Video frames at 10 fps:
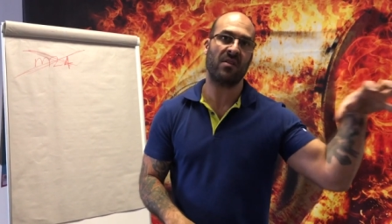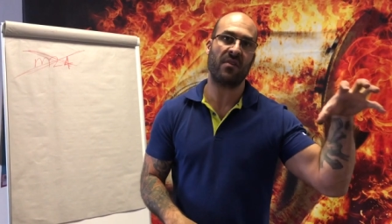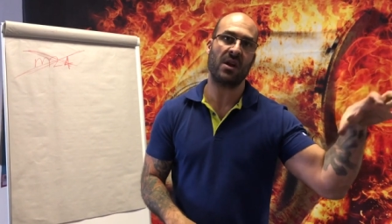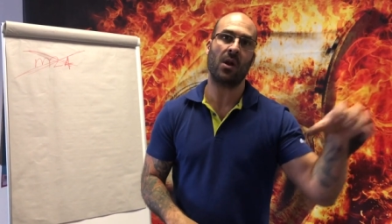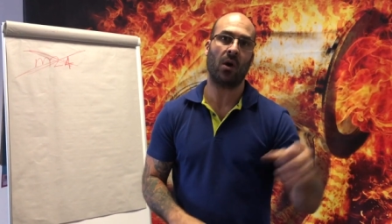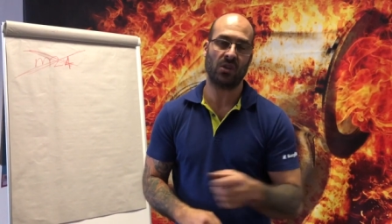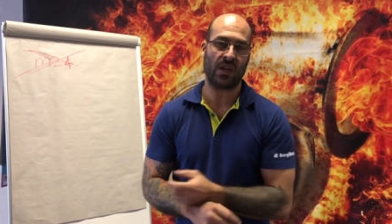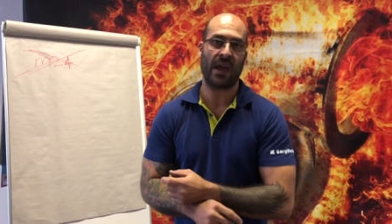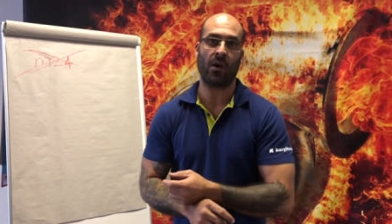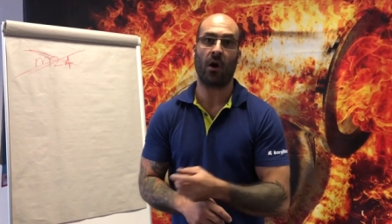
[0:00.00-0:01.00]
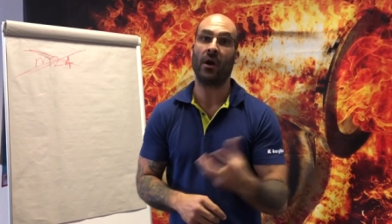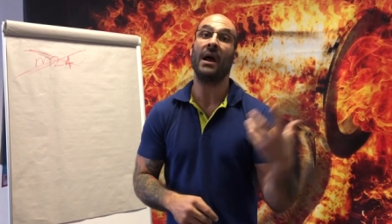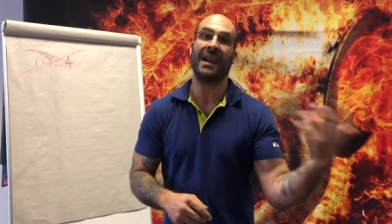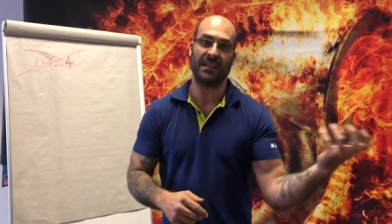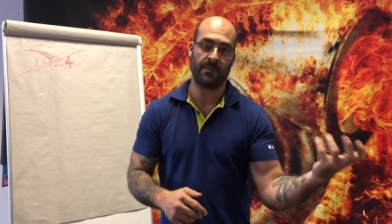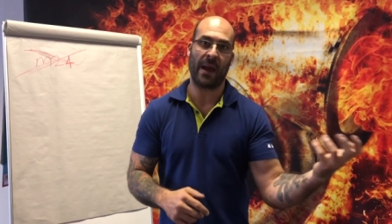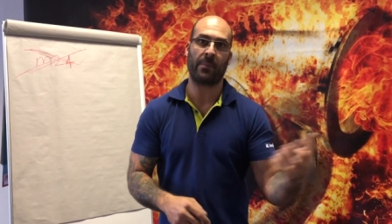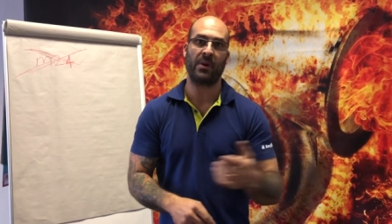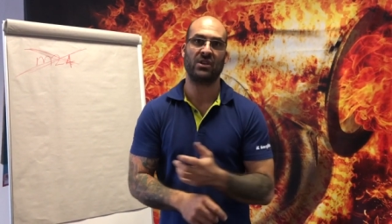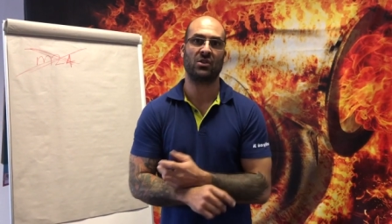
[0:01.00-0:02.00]
very large A R, less back
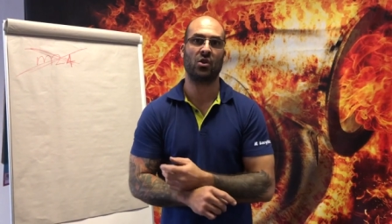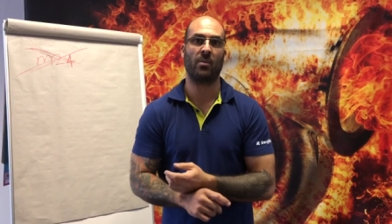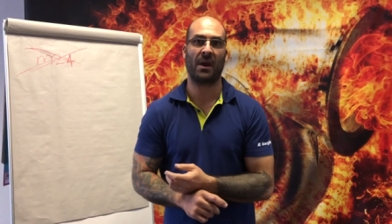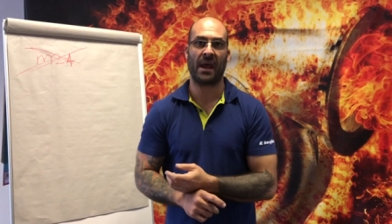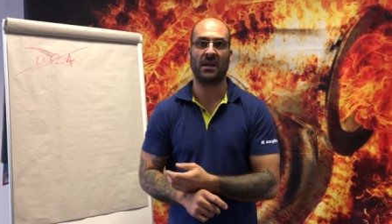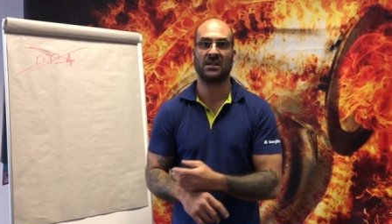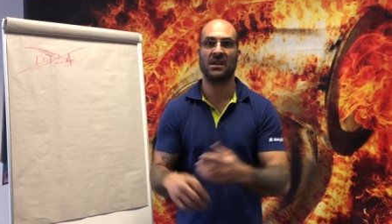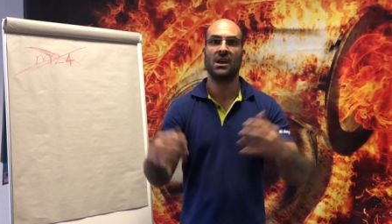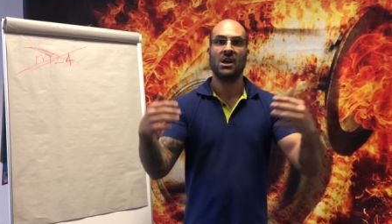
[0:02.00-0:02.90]
pressure turbine housing,